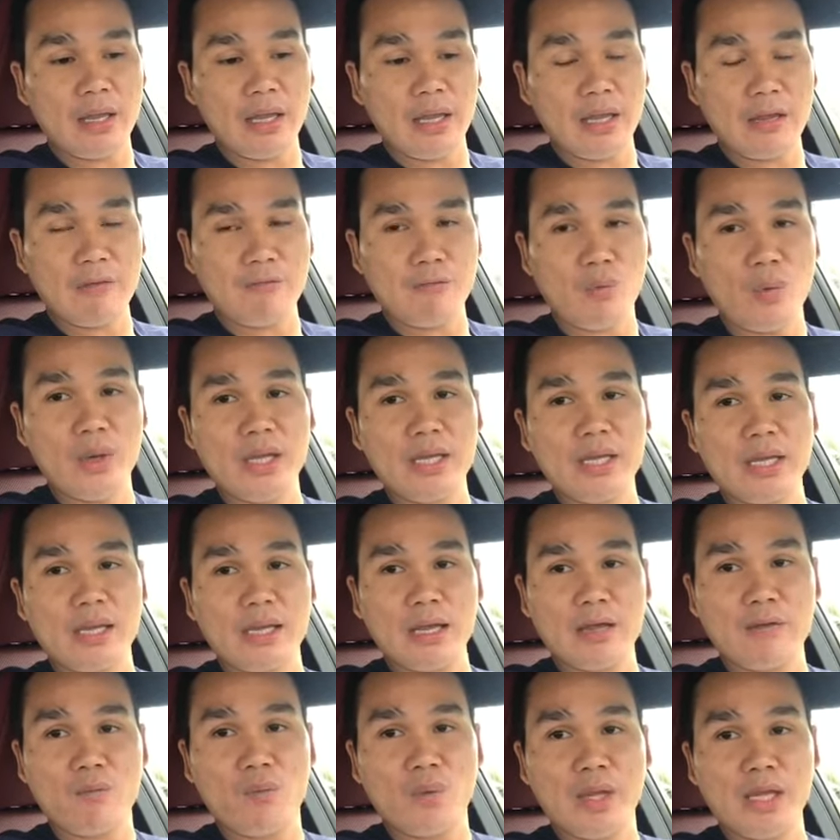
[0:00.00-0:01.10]
if we
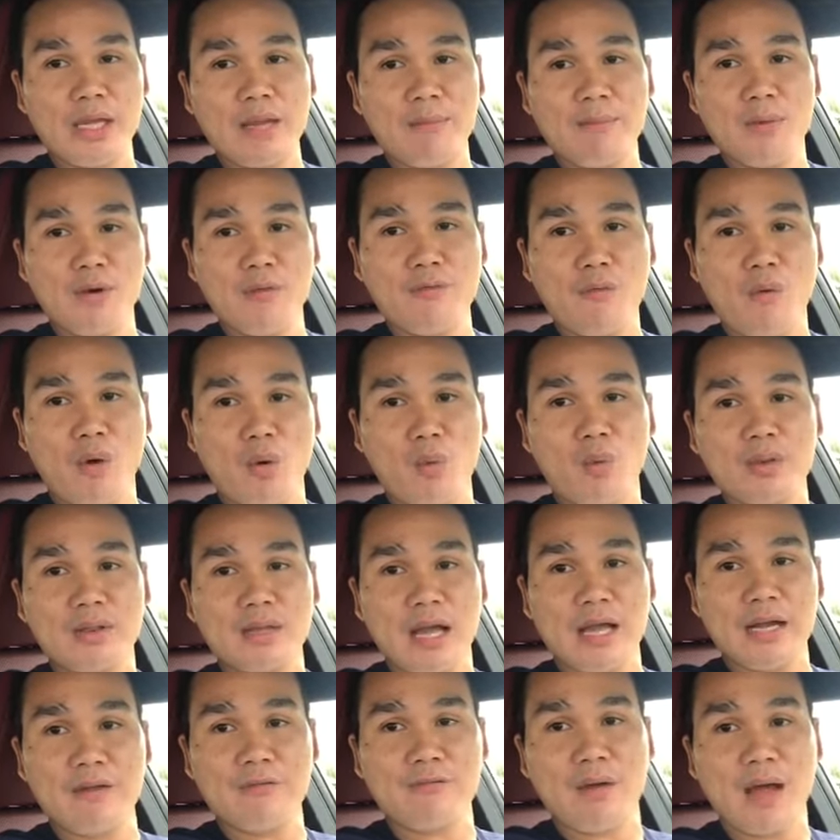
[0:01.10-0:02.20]
can move forward with
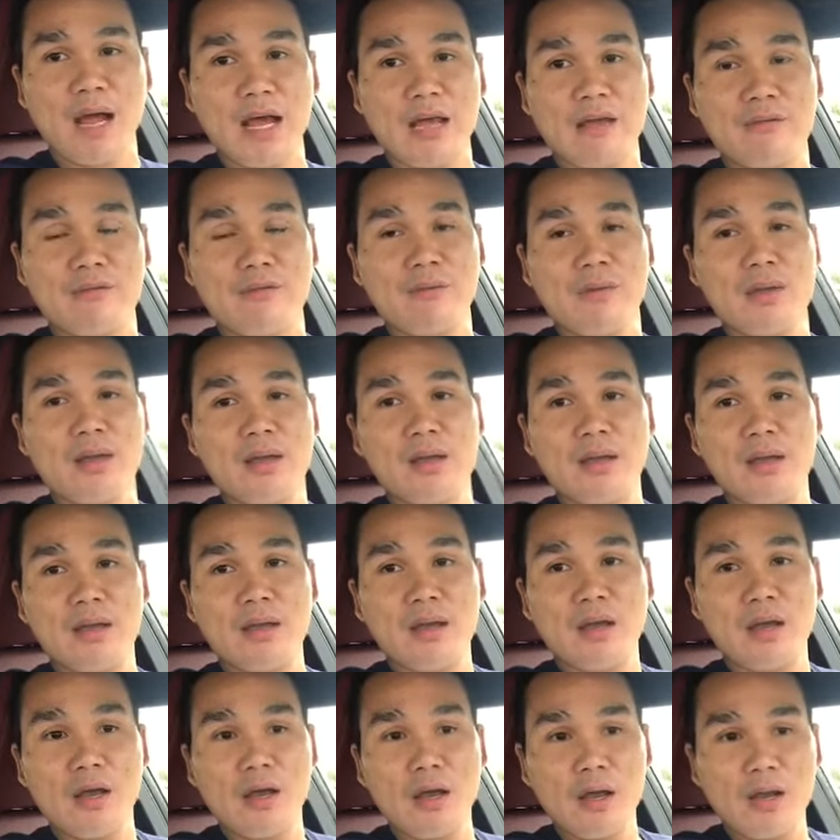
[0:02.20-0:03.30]
95,
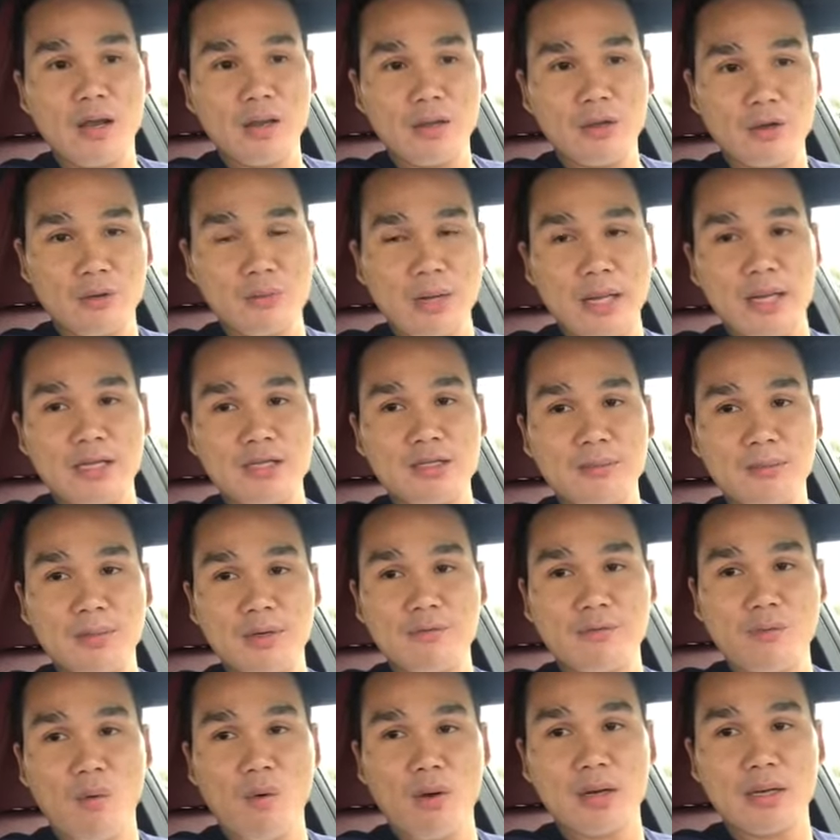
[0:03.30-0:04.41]
you're ready to
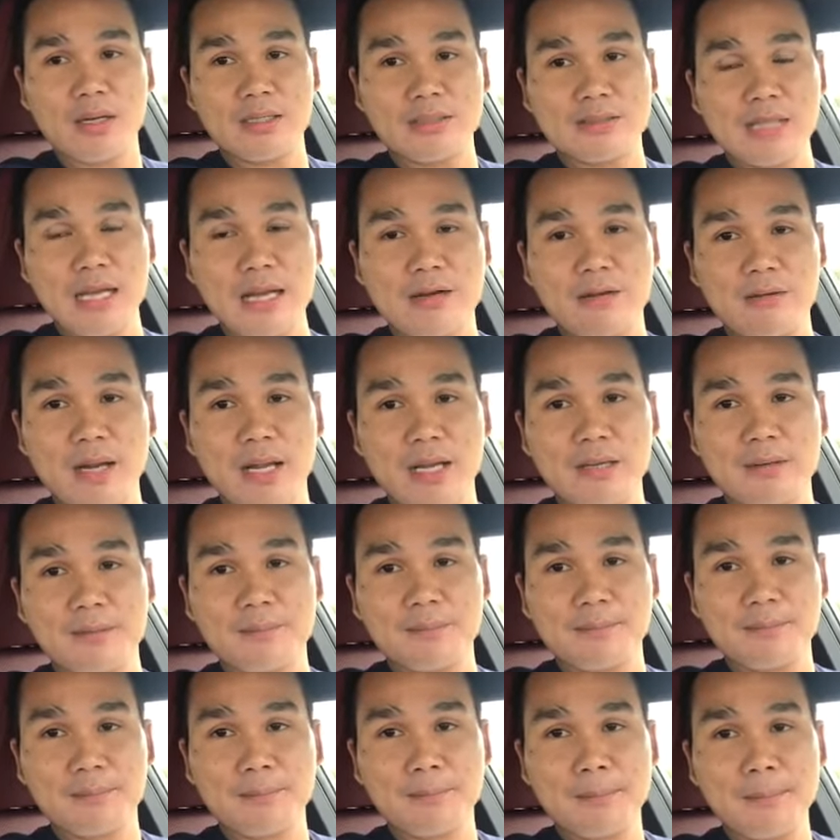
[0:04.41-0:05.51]
move forward. Is that correct?
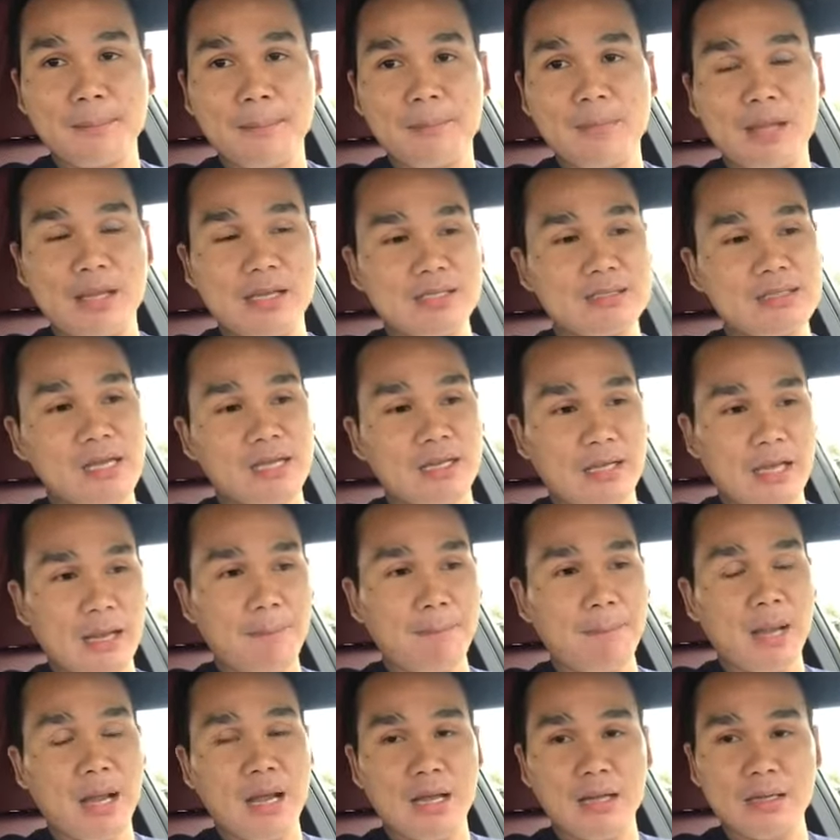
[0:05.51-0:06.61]
He said, yep,
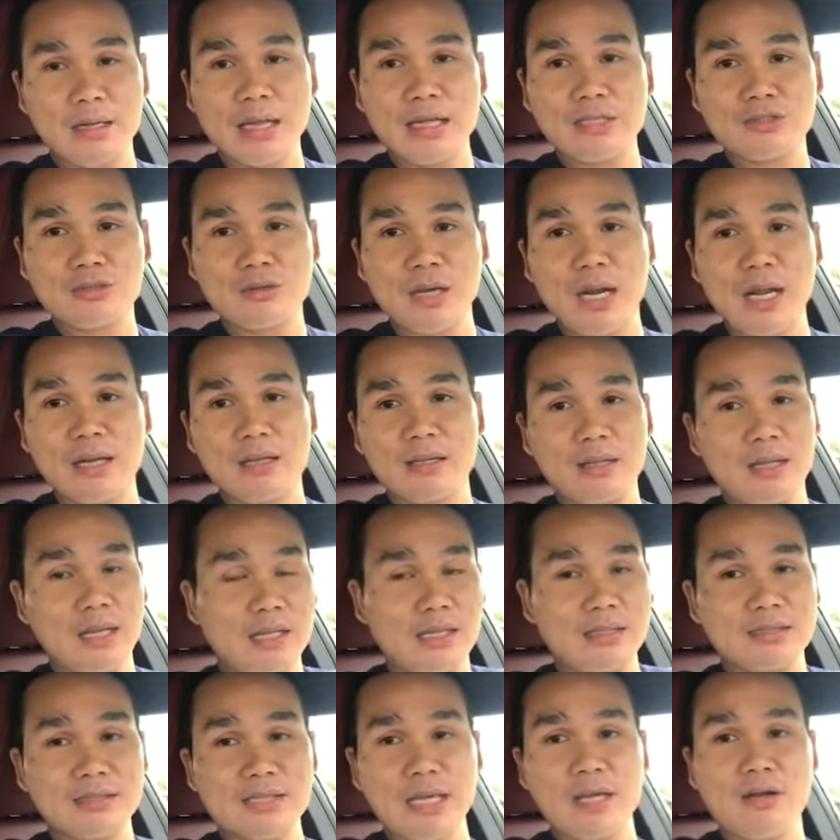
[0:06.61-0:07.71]
that's correct. And
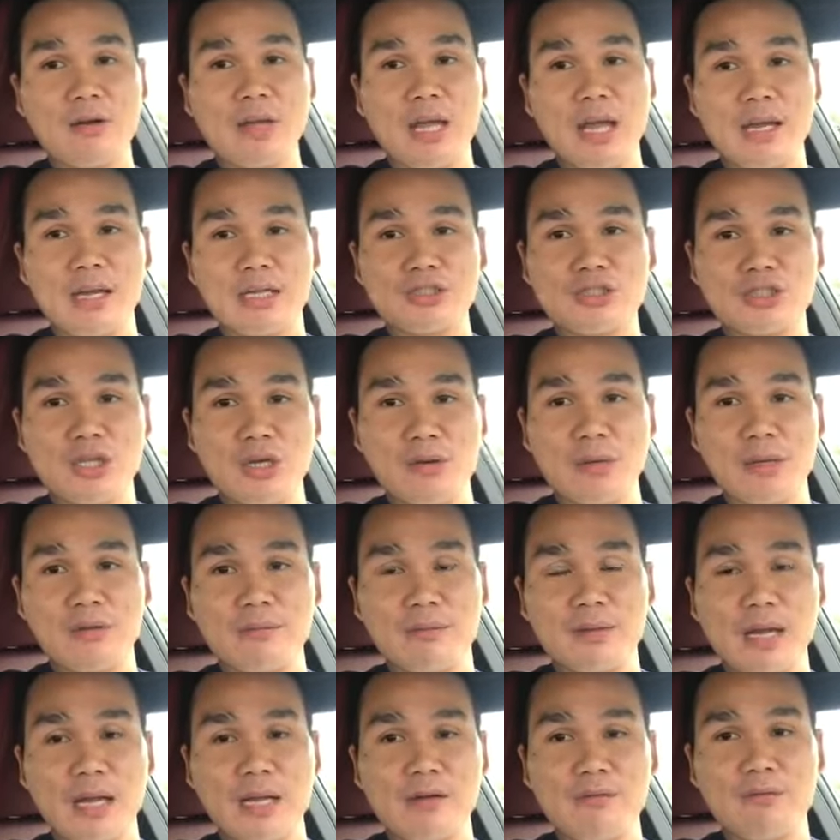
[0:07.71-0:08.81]
then say, okay, let's do it.
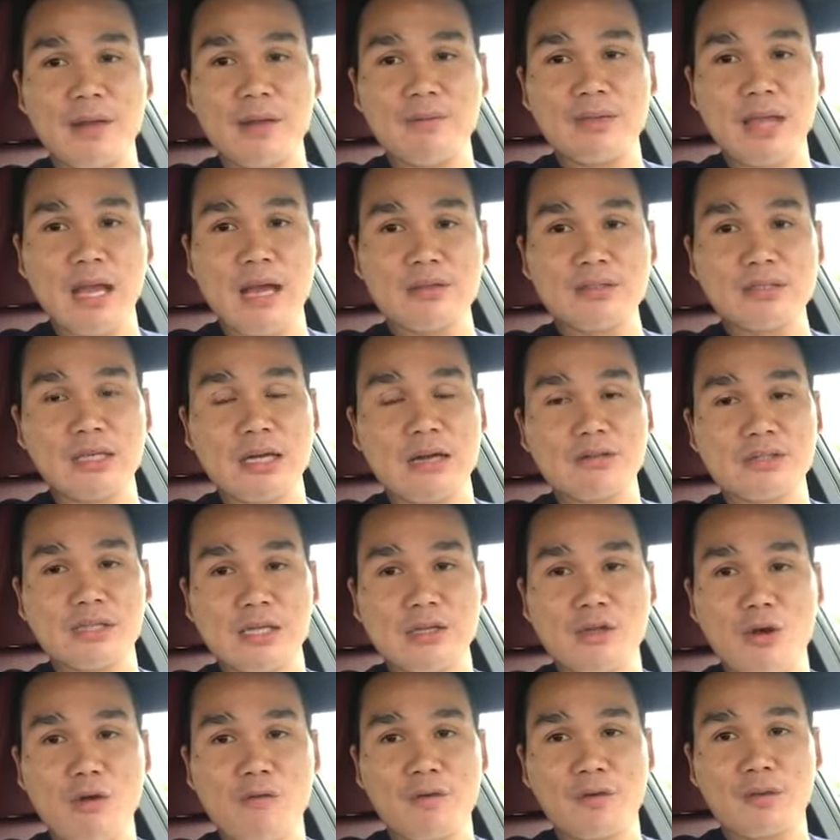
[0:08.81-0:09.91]
95,000. I'll
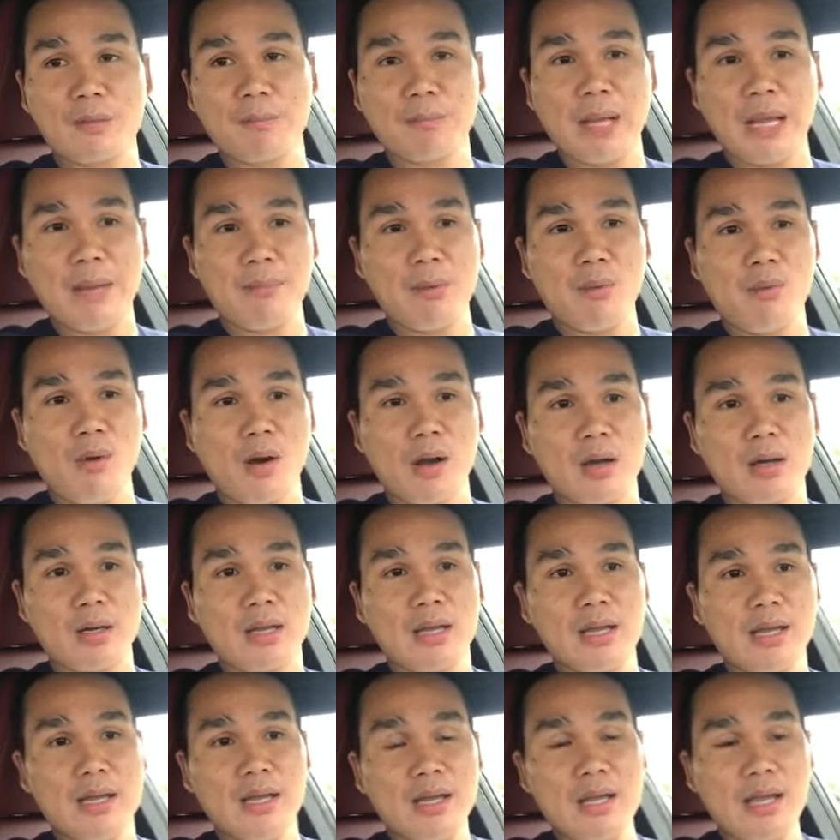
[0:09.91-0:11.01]
send you over the paperwork,
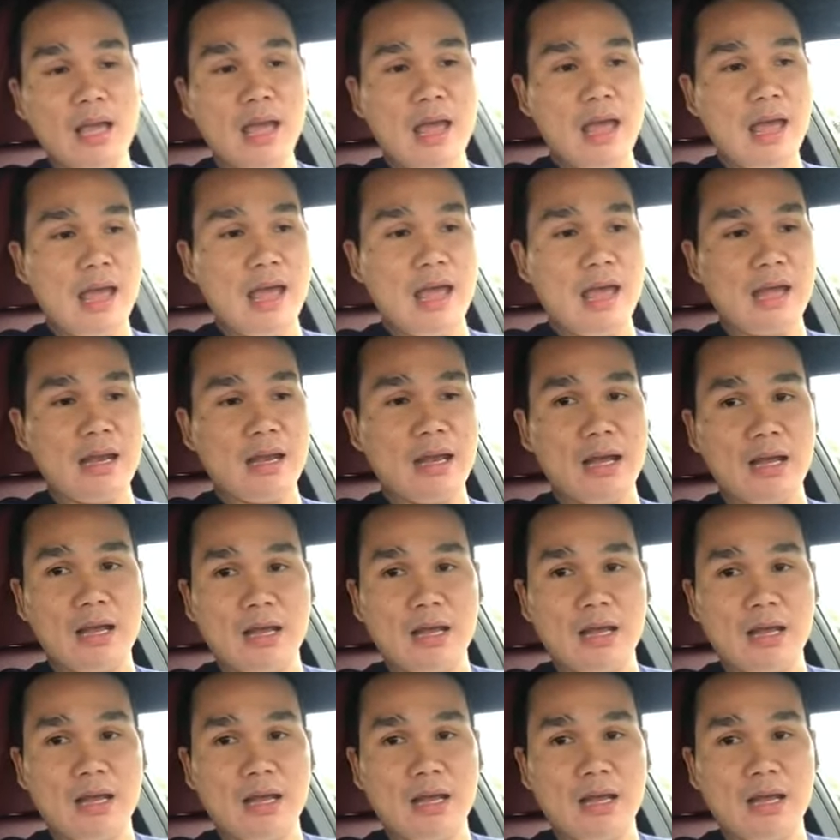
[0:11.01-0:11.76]
and